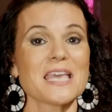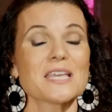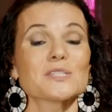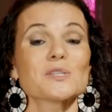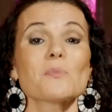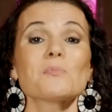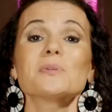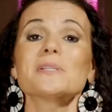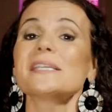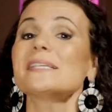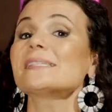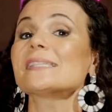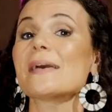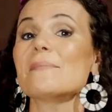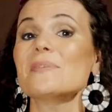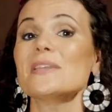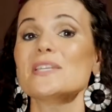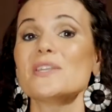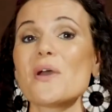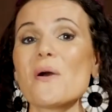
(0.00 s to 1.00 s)
So please
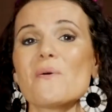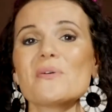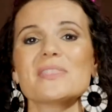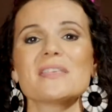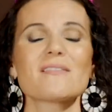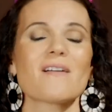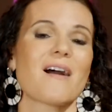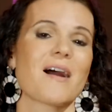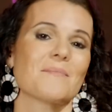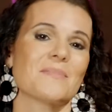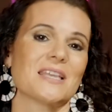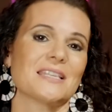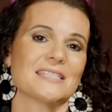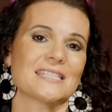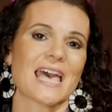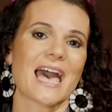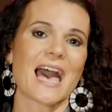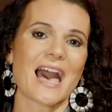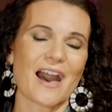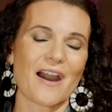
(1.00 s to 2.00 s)
let me know in the comments
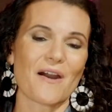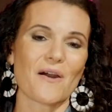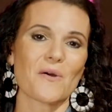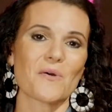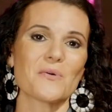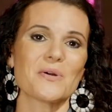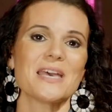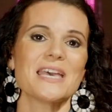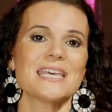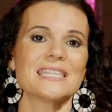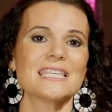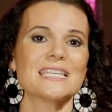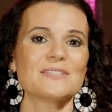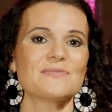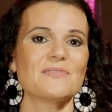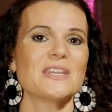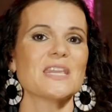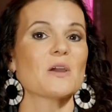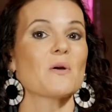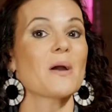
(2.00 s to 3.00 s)
how this
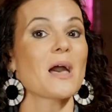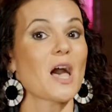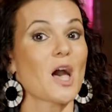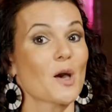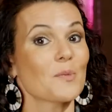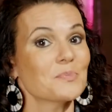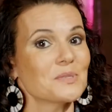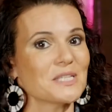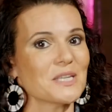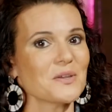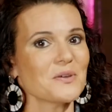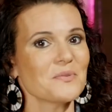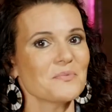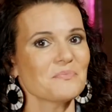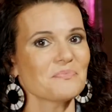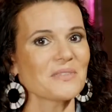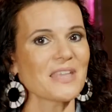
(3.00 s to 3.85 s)
video helps you.